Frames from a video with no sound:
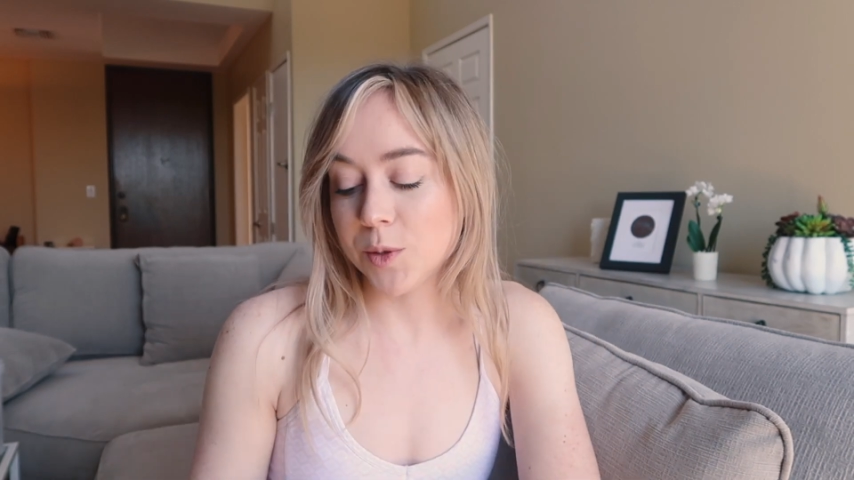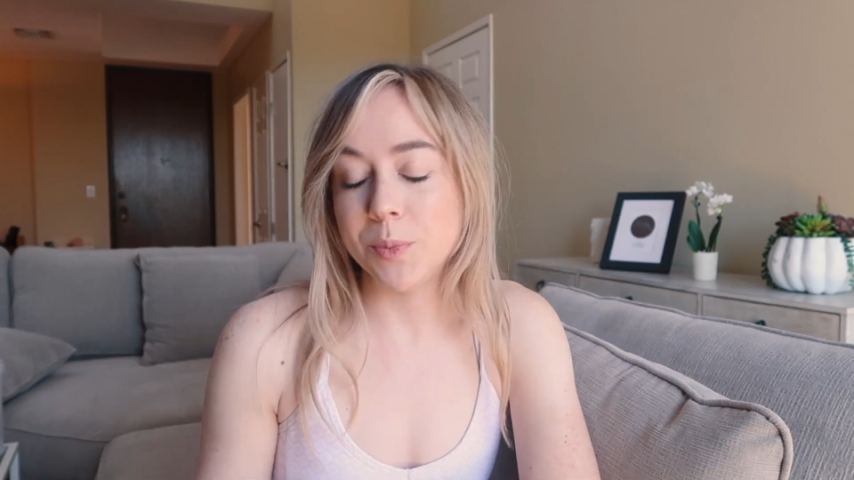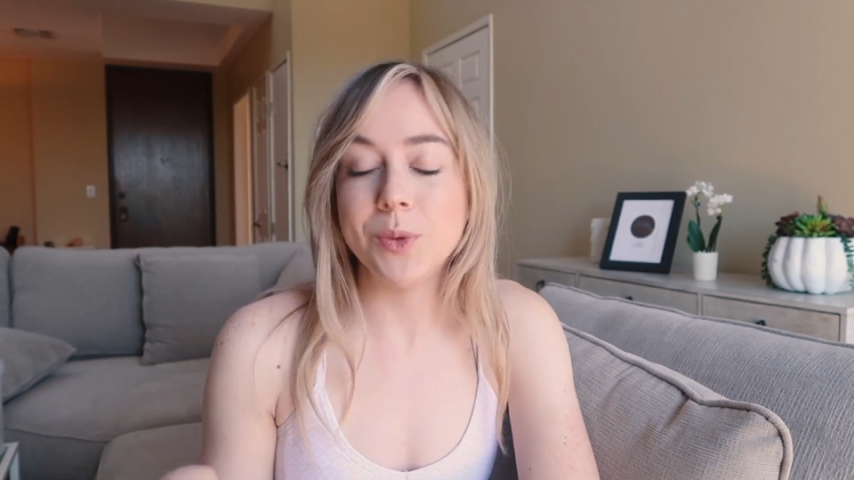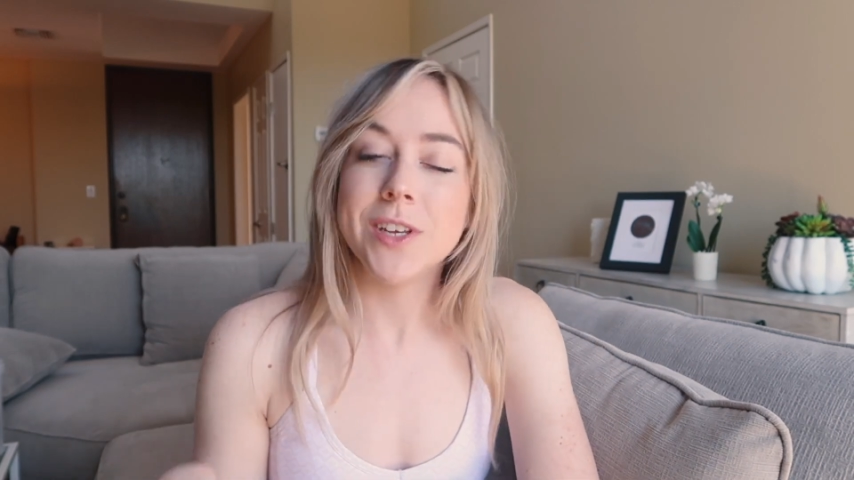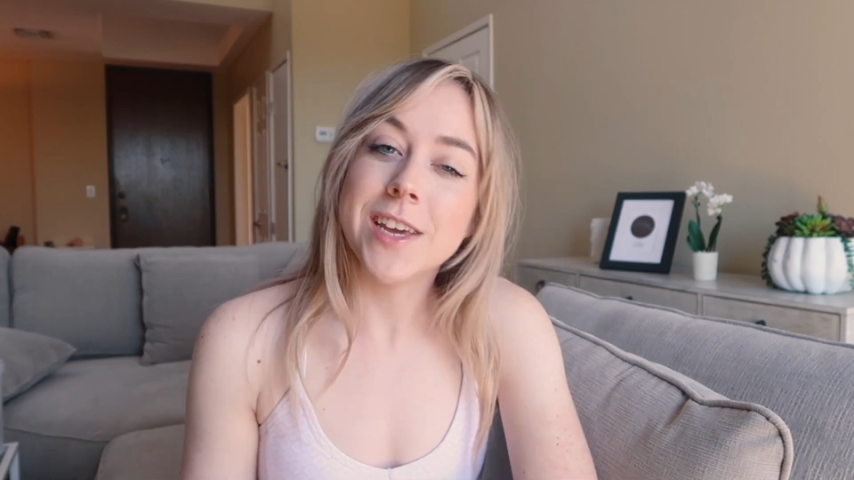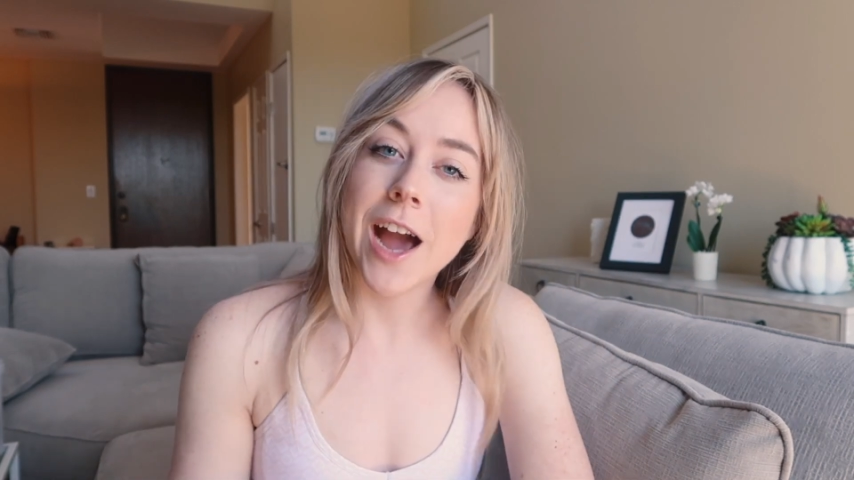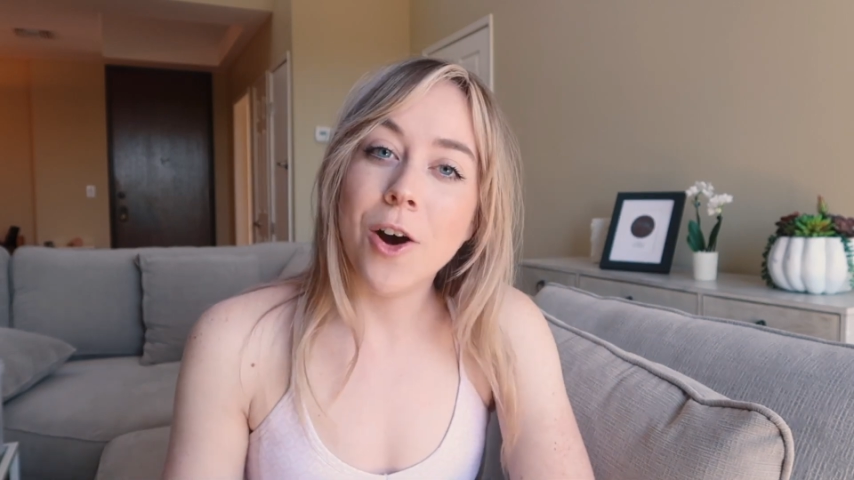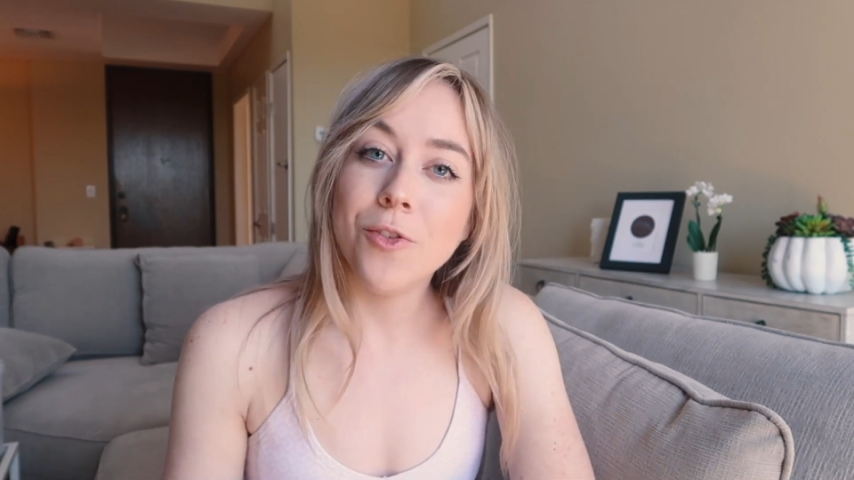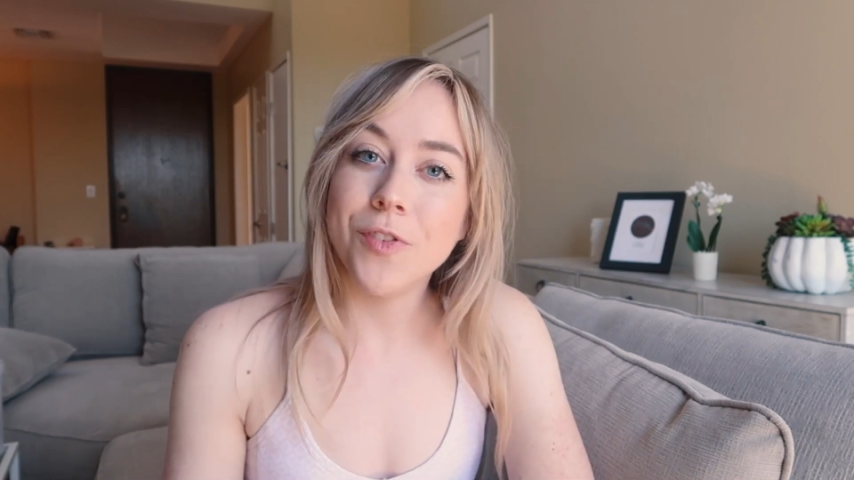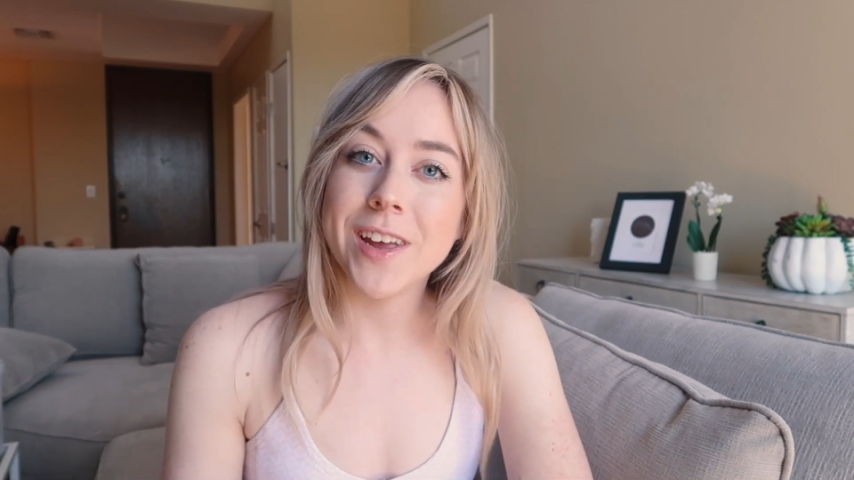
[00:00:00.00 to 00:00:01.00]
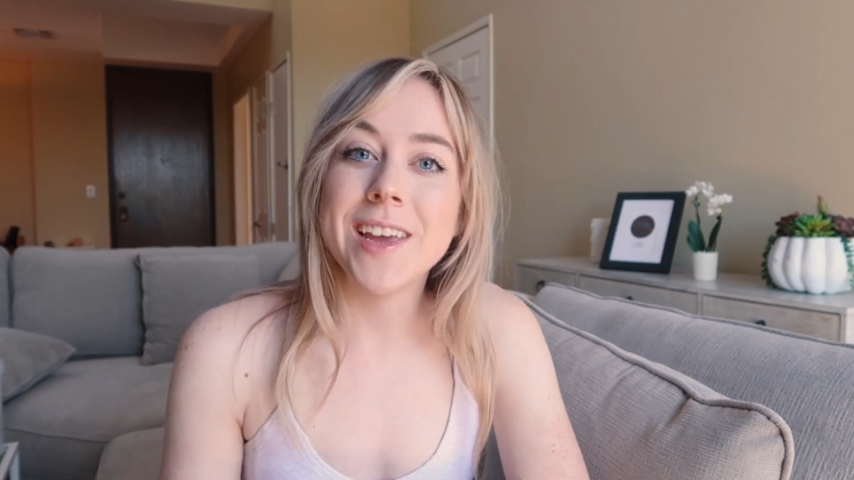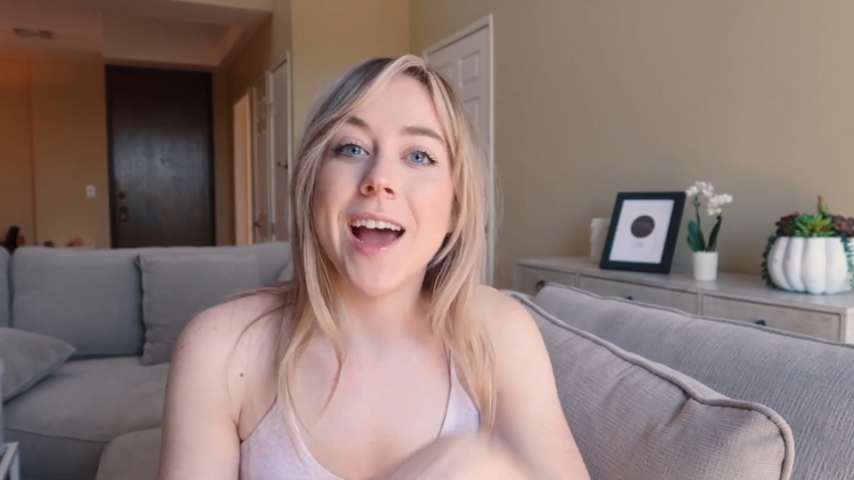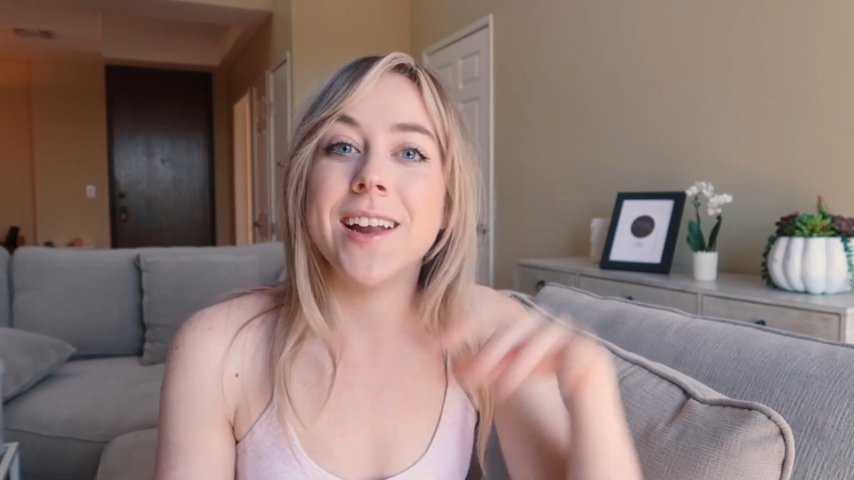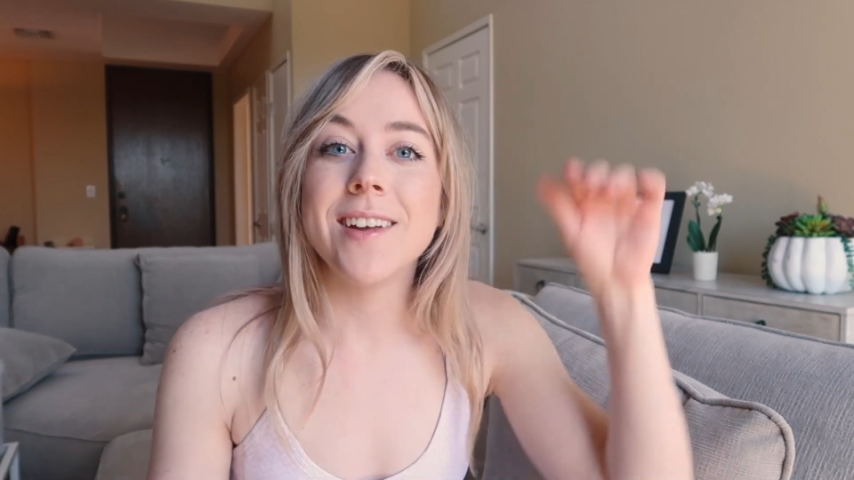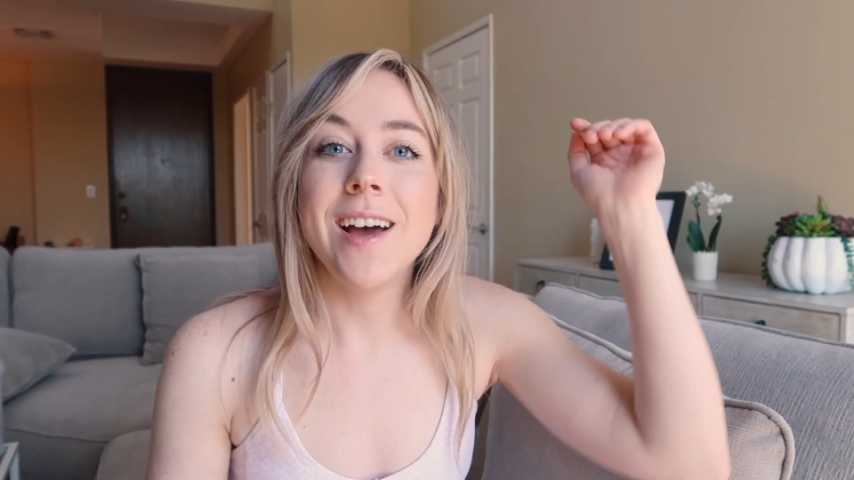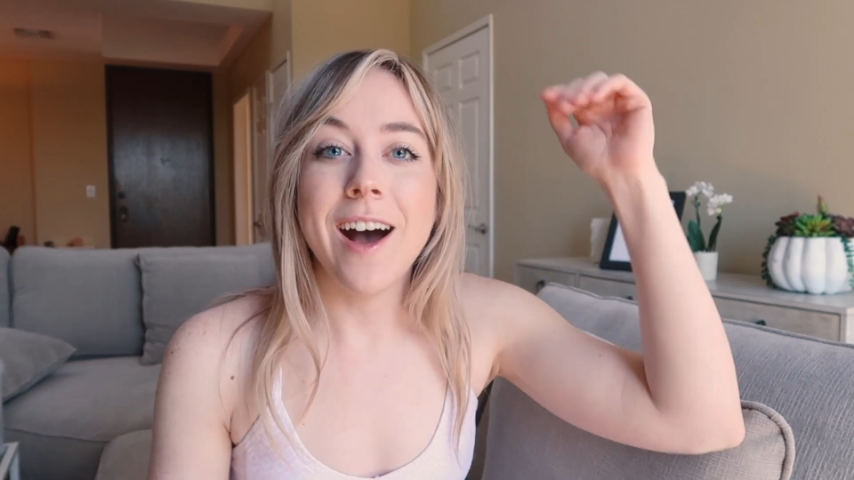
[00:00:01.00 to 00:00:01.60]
Boutique outfit yet,